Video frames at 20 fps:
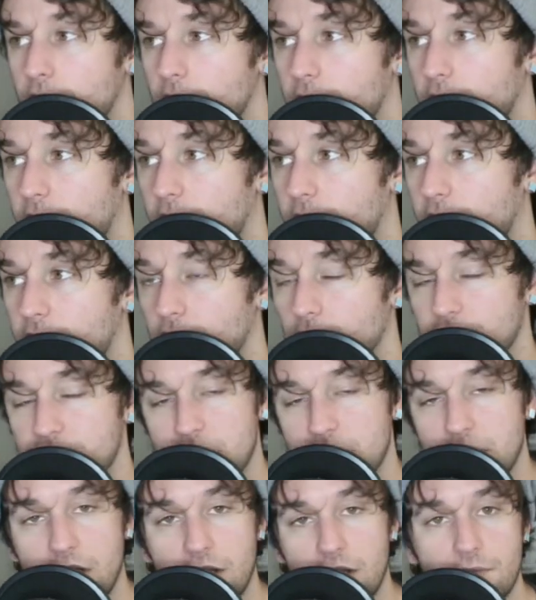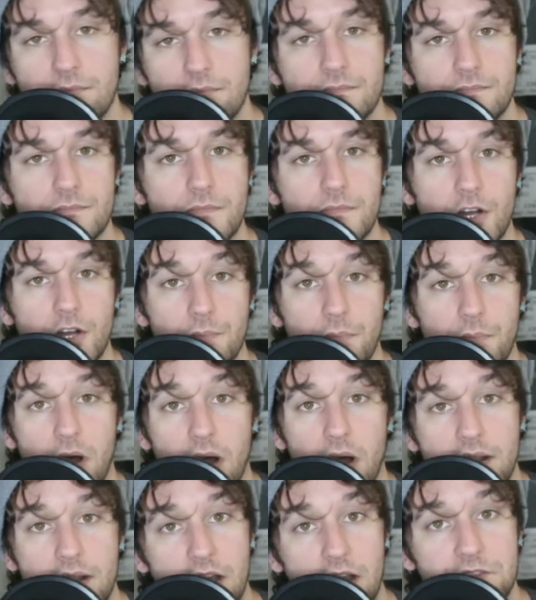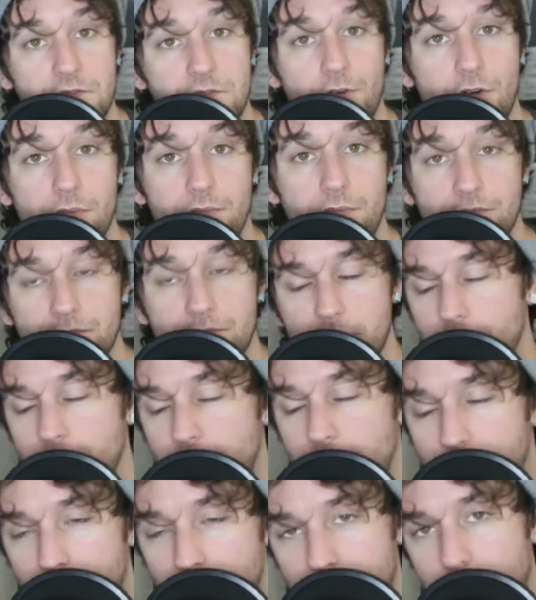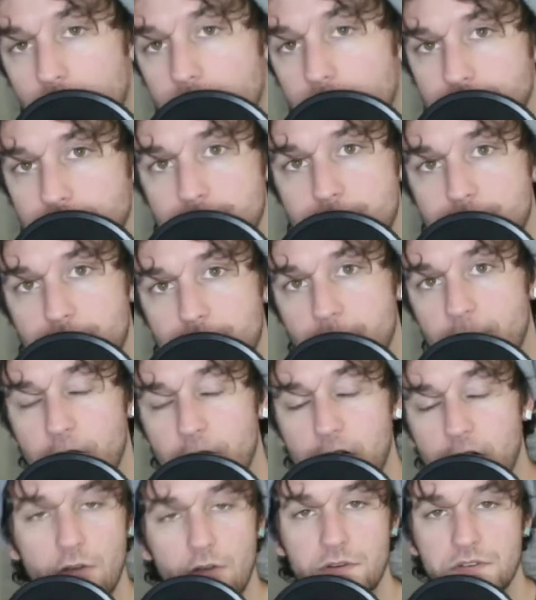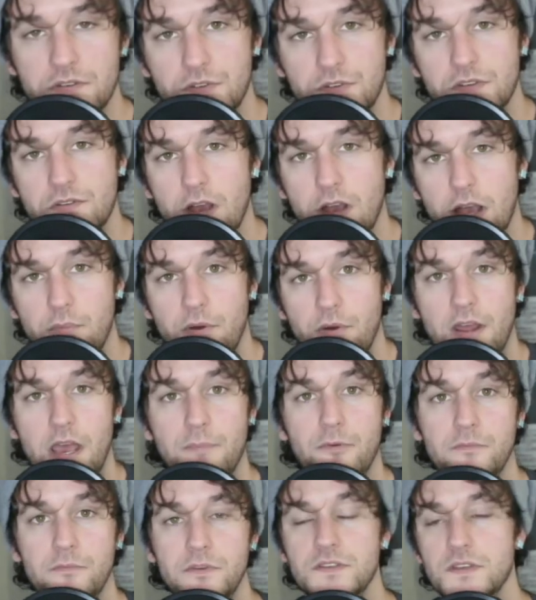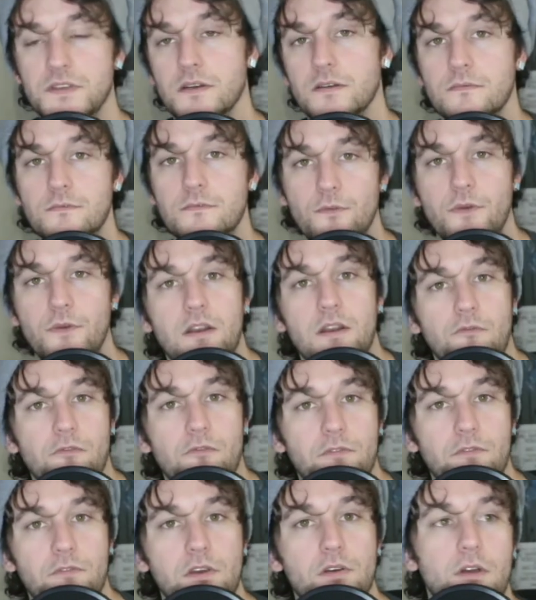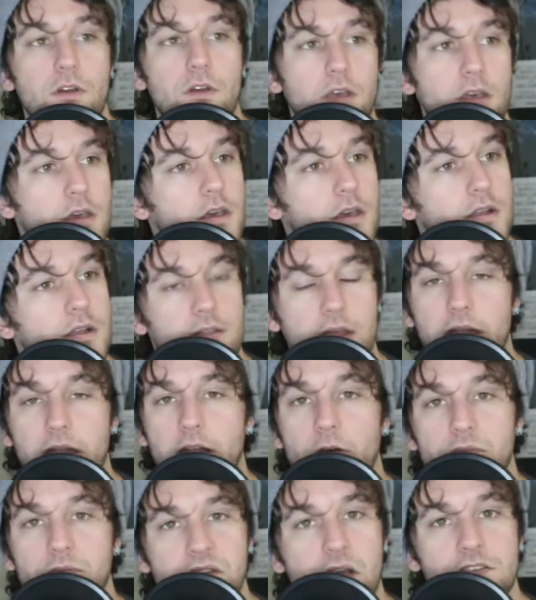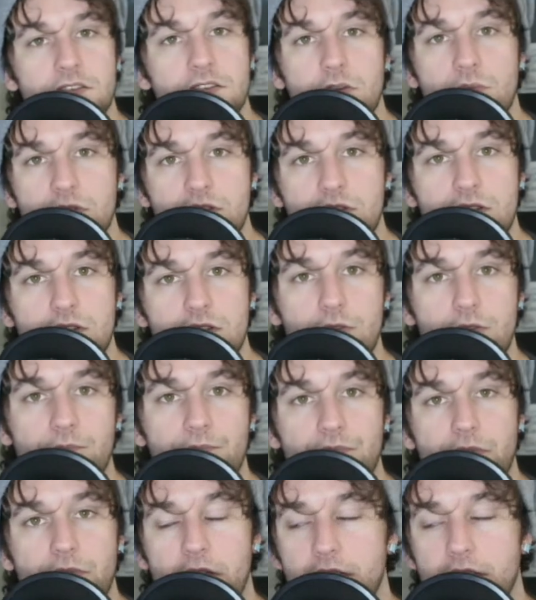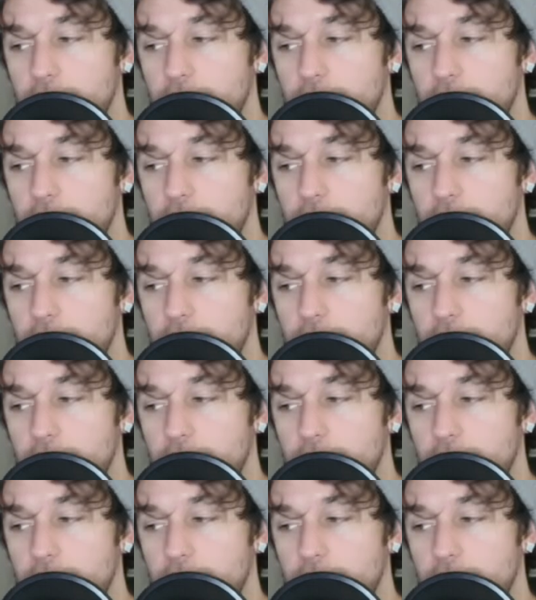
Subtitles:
And if you're listening on the podcast form, follow or subscribe on Apple Music. Rate and review. That helps out so much too. And then you